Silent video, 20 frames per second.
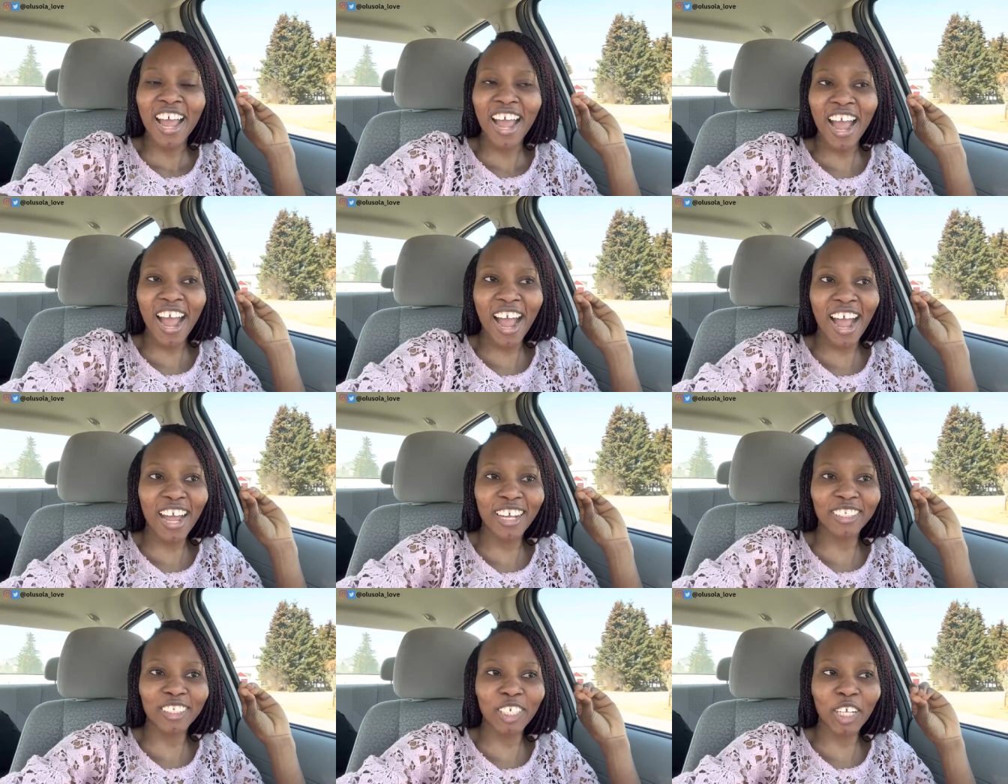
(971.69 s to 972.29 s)

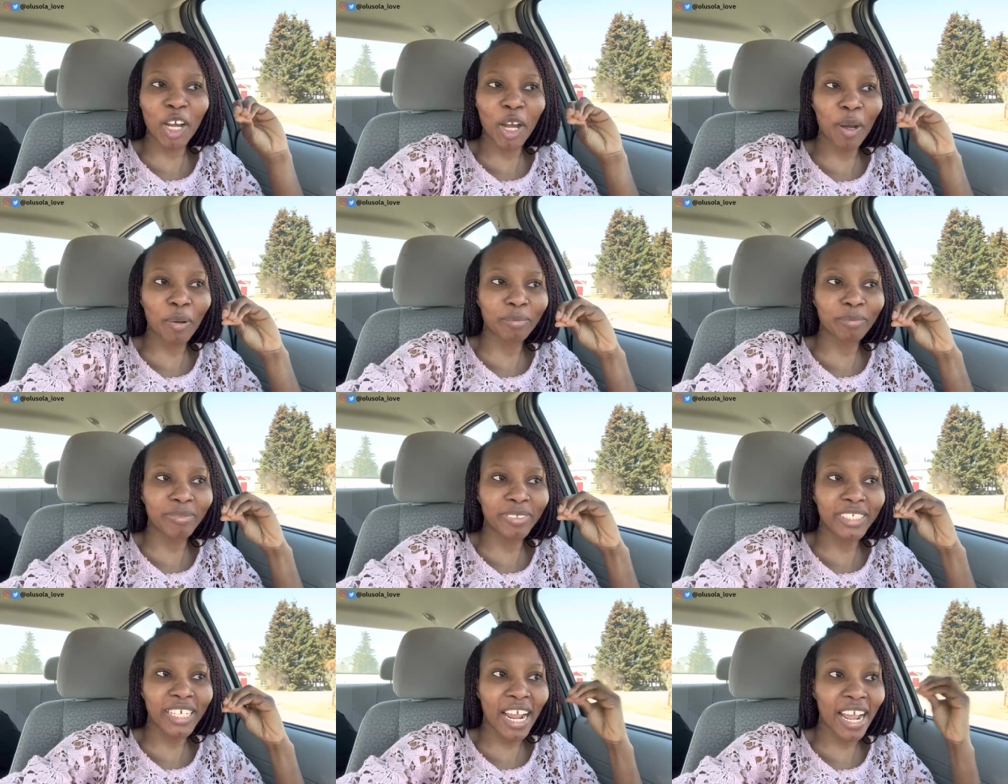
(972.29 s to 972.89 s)
And
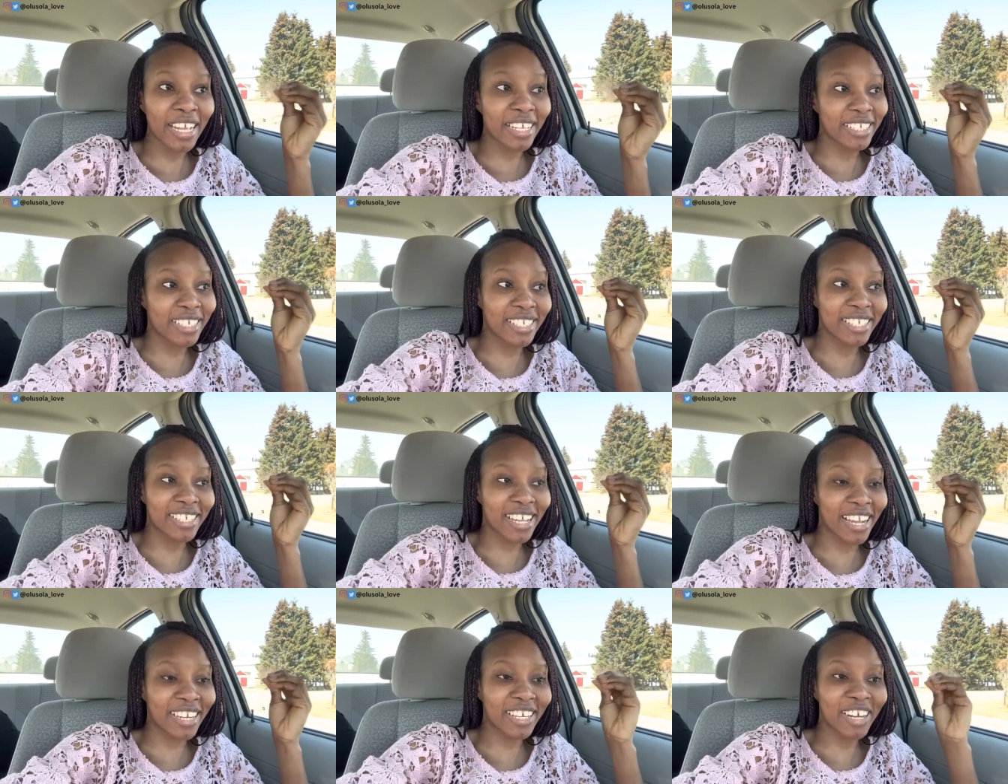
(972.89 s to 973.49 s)
um
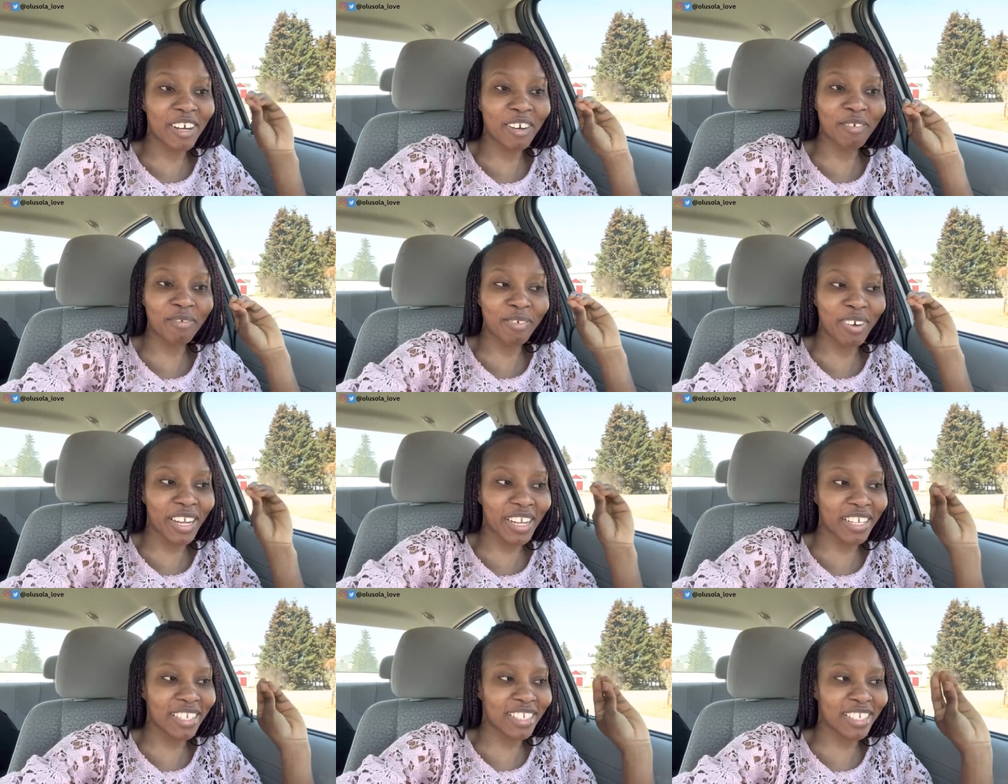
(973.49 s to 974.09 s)
yes, I can't
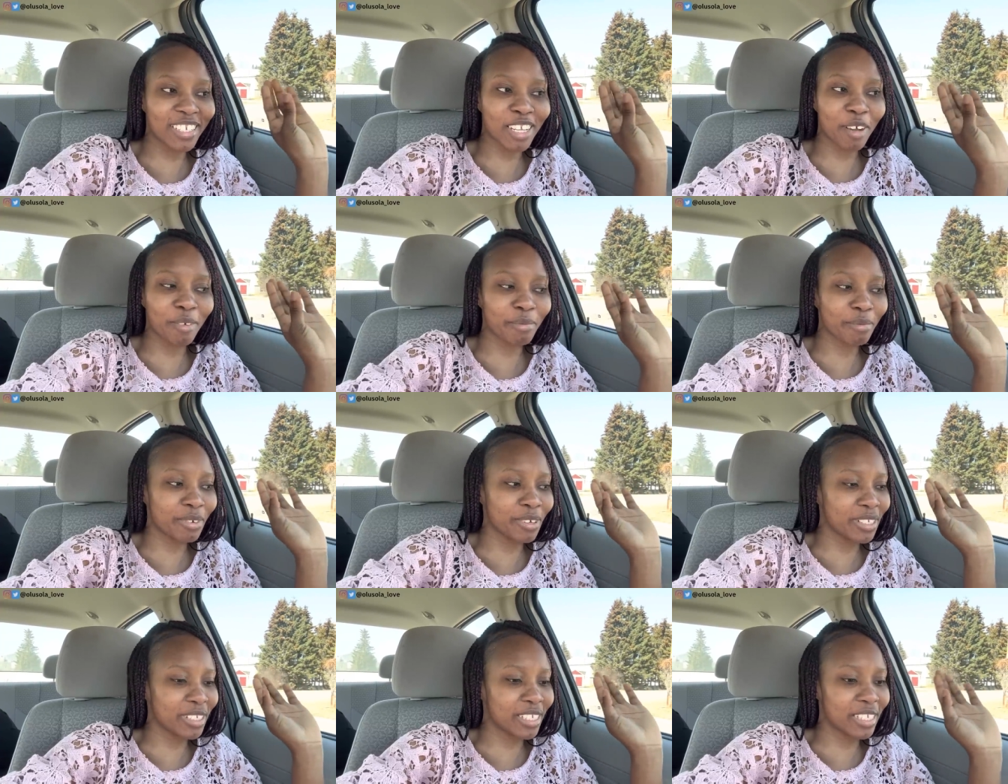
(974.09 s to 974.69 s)
wait. I'm
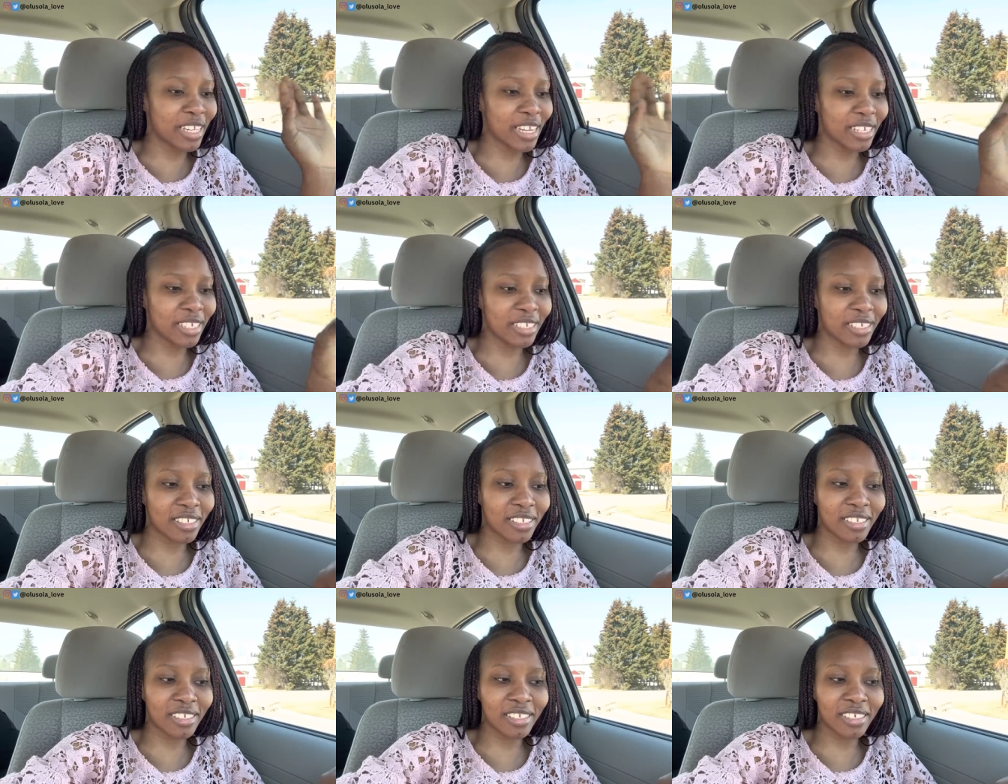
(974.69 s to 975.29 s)
going to take it
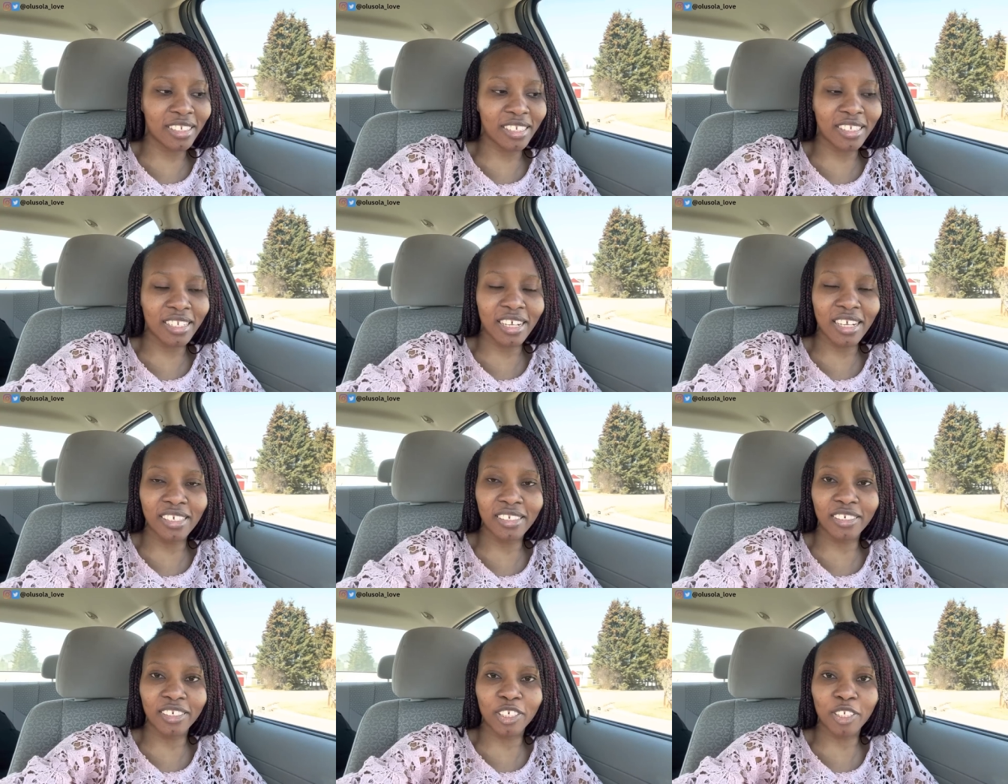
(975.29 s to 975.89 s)
to the
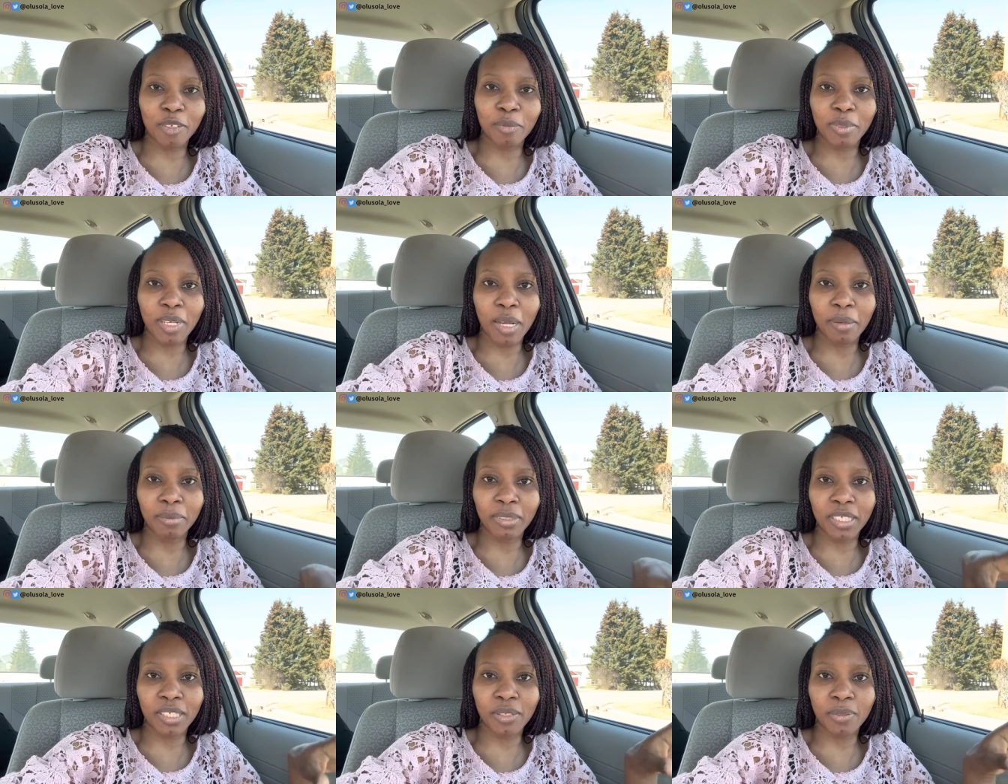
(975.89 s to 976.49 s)
detailer
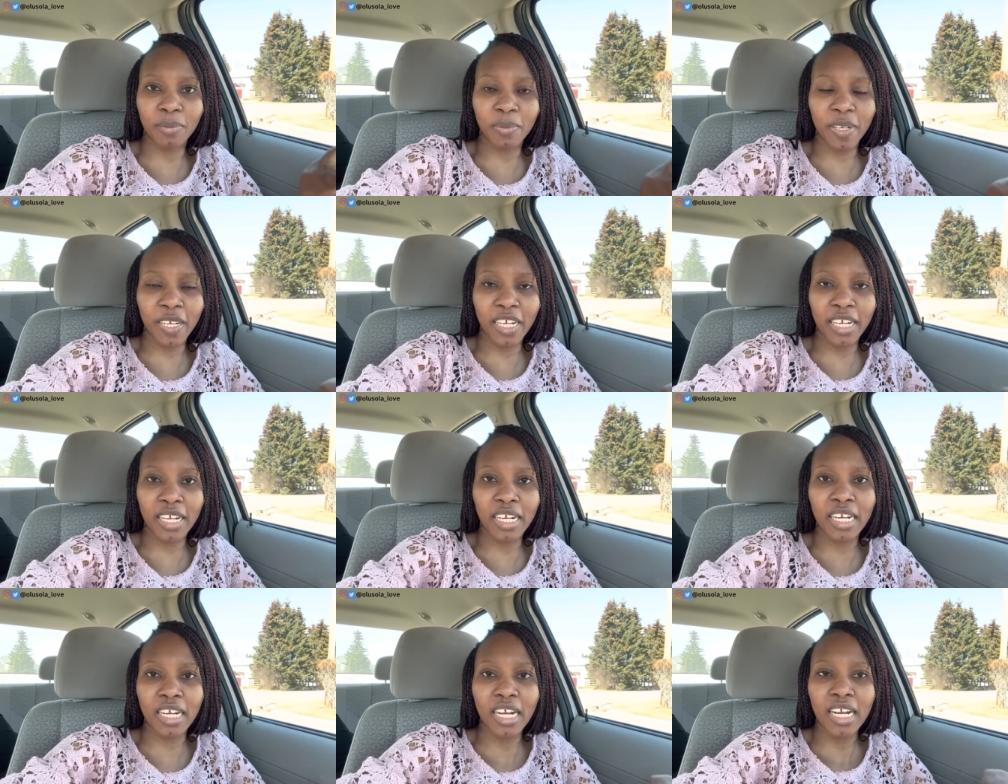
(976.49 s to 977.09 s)
sometime this
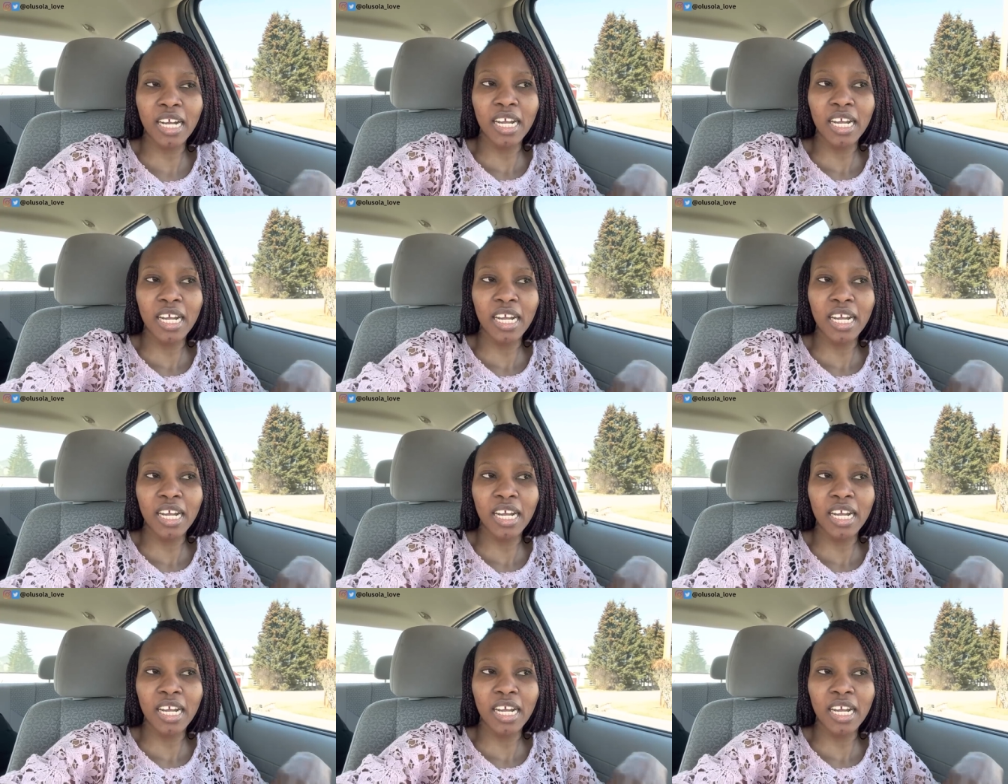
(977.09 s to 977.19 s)
week.